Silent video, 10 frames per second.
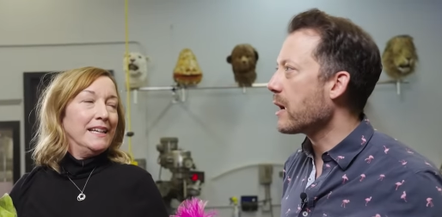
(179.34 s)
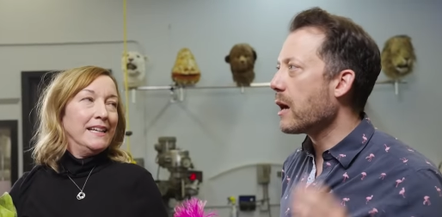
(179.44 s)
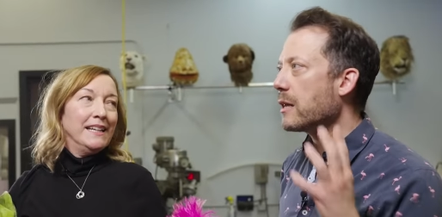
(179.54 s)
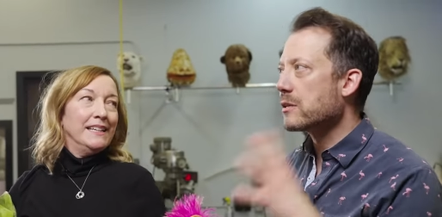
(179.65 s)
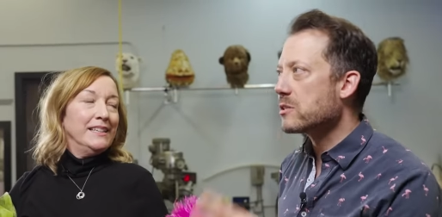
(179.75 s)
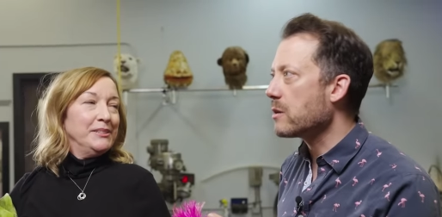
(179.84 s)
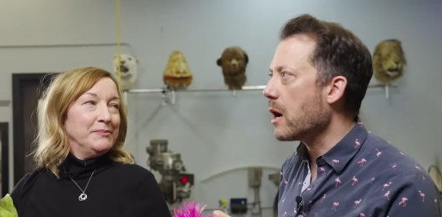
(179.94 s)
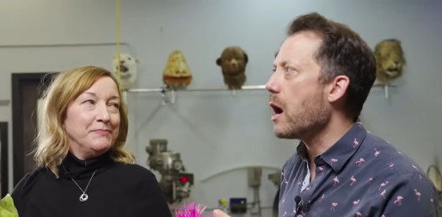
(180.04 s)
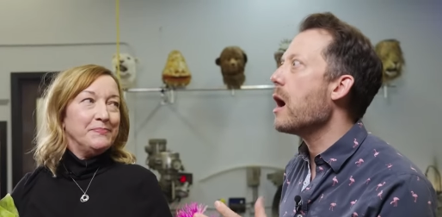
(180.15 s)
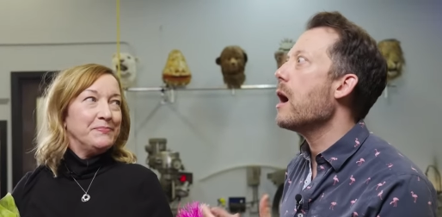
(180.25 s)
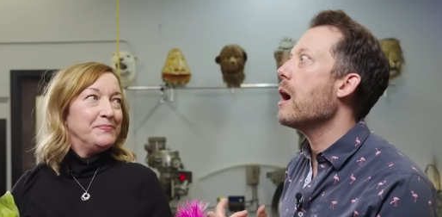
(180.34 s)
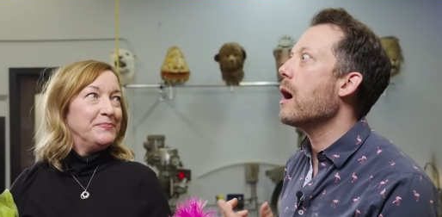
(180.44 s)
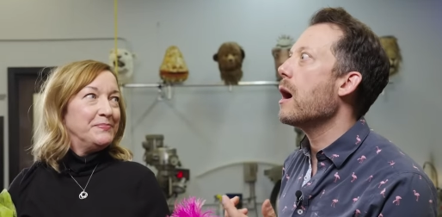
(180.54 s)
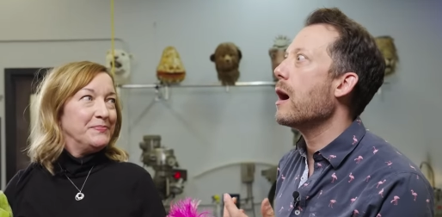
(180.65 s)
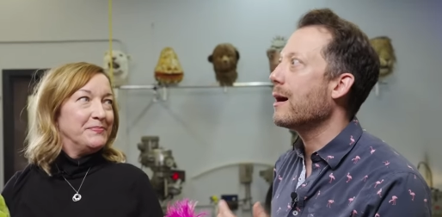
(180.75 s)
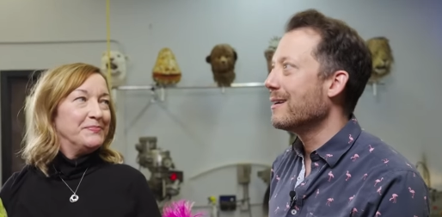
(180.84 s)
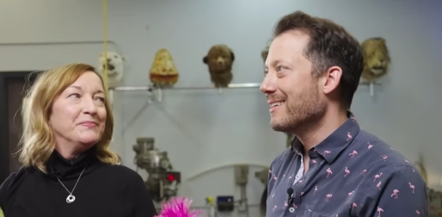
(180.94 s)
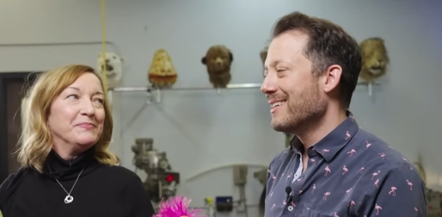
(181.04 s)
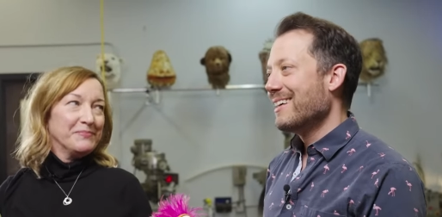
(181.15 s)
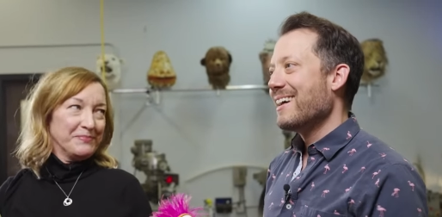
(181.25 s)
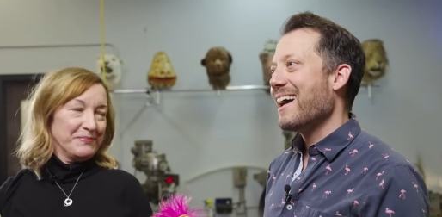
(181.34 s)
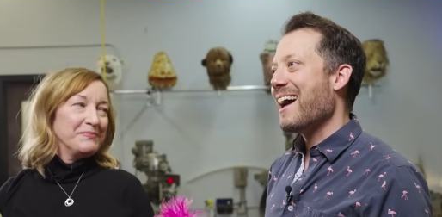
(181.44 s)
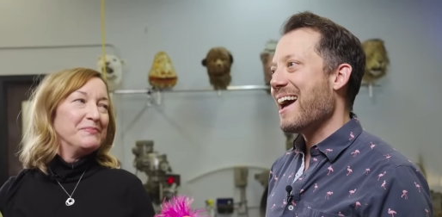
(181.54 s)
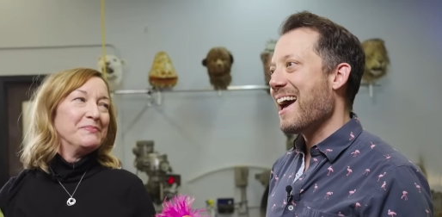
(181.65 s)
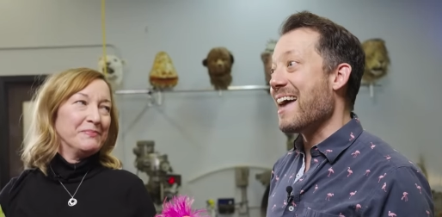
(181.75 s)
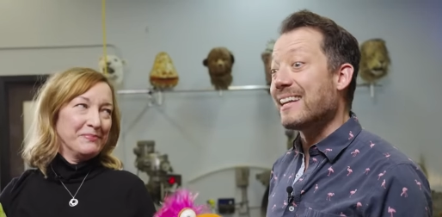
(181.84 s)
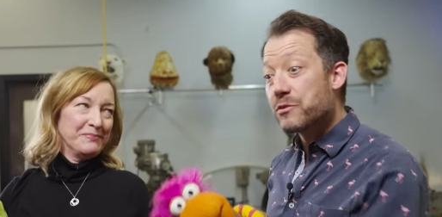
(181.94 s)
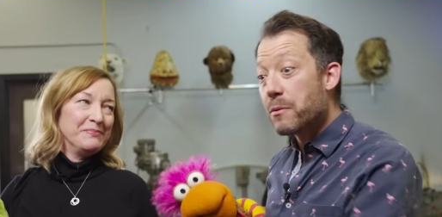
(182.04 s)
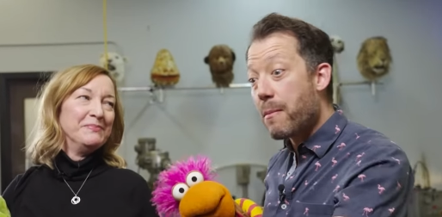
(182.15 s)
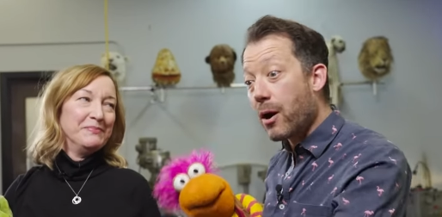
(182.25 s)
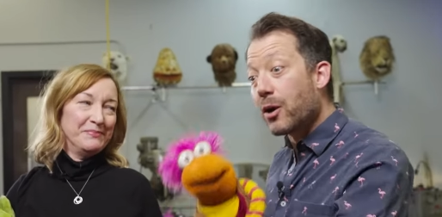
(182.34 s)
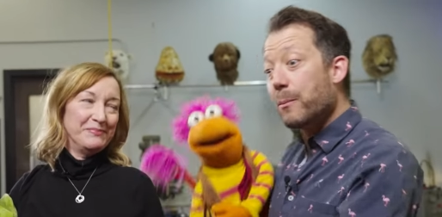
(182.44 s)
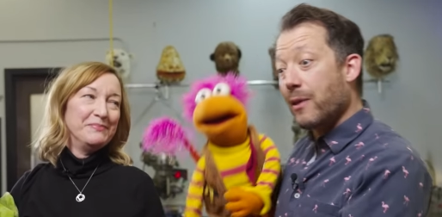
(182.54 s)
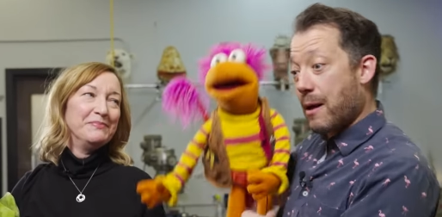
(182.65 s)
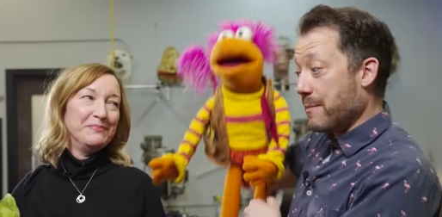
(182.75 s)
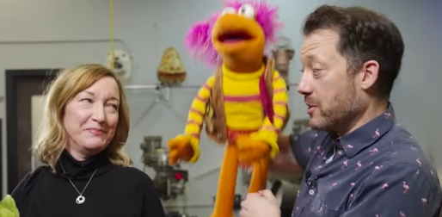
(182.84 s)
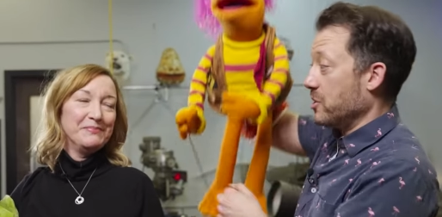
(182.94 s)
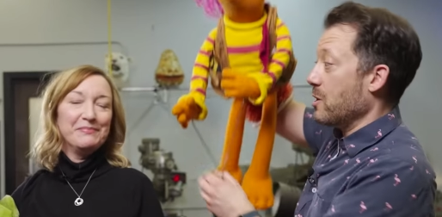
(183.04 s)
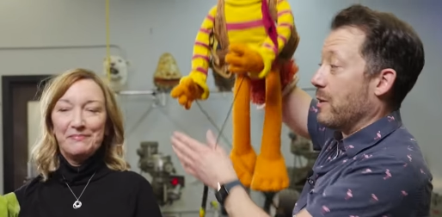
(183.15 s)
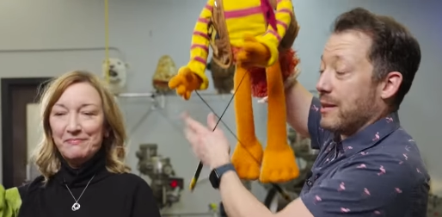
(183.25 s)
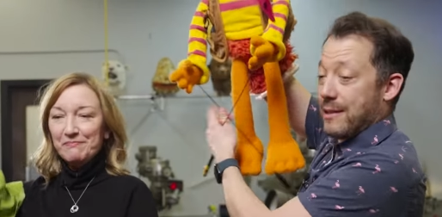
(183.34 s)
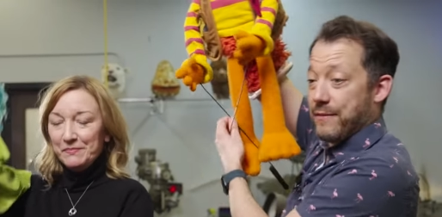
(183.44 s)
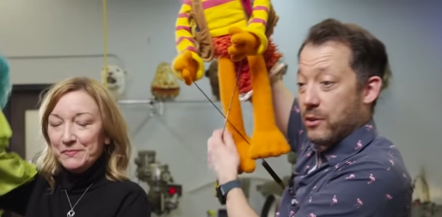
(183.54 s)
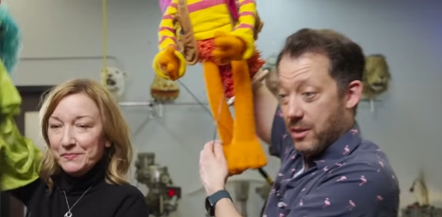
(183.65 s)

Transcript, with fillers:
Speaker 1: like, oh, it looks so good, oh! and it's remarkable how much you know. If you